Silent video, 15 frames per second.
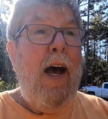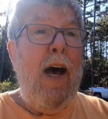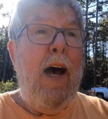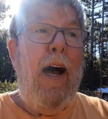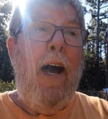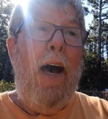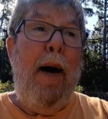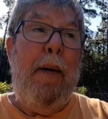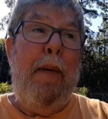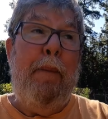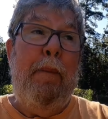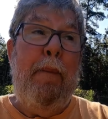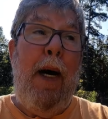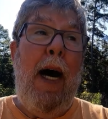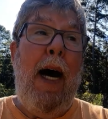
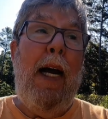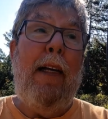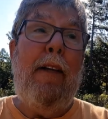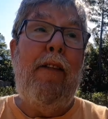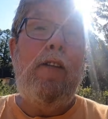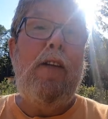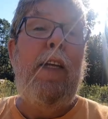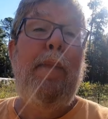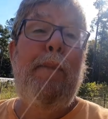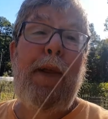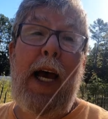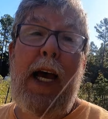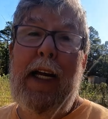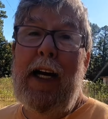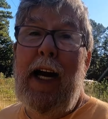my sleep
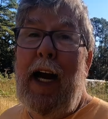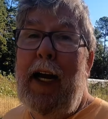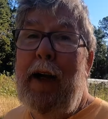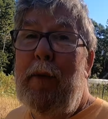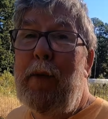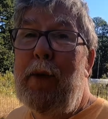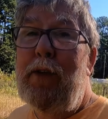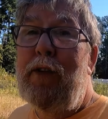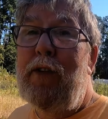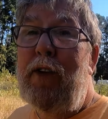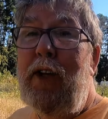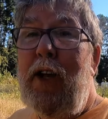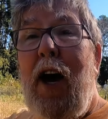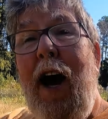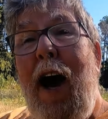that night was
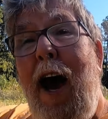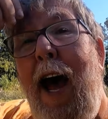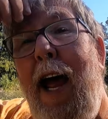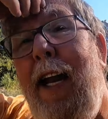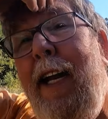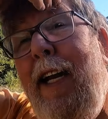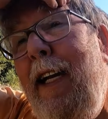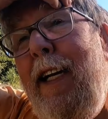not,